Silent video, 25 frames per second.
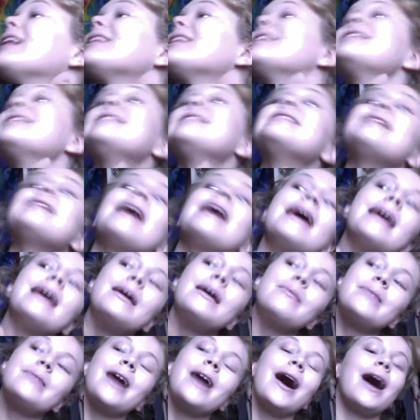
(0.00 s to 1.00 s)
the
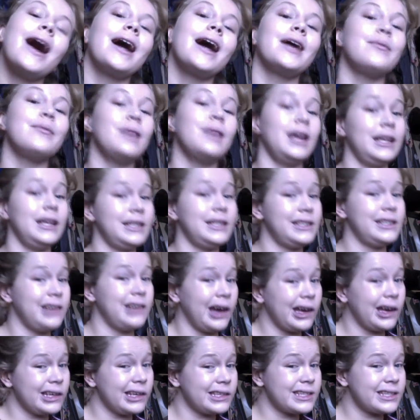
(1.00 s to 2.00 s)
same time, it
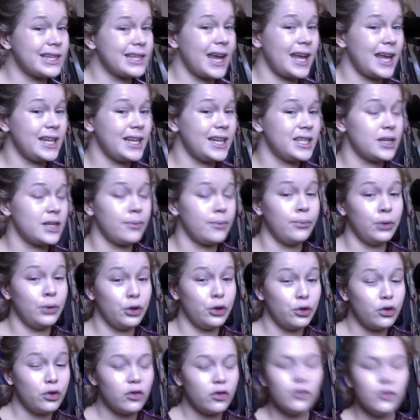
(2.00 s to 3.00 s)
does tend to
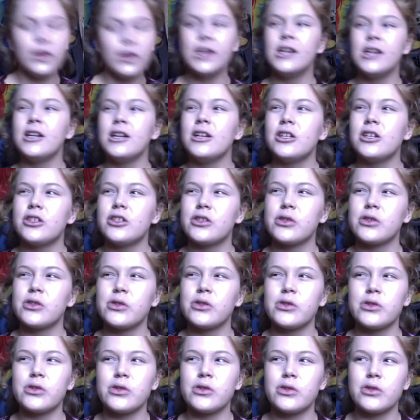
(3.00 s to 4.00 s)
move.
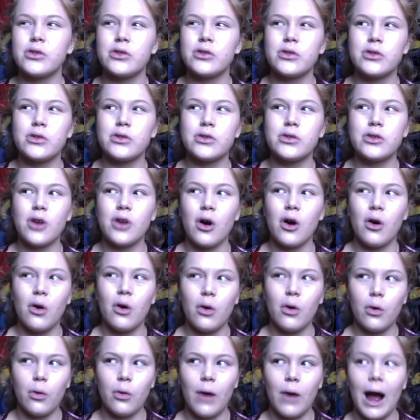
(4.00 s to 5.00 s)

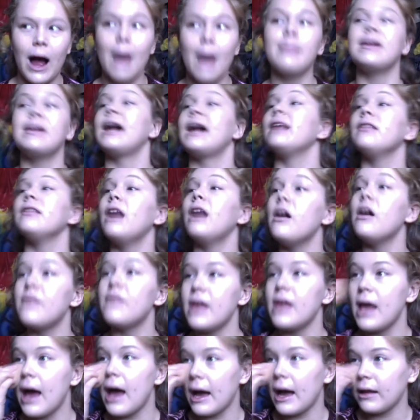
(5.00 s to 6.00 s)
So, I mean, I love
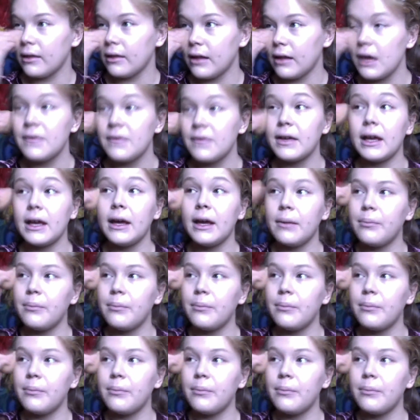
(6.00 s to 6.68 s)
it. I love it,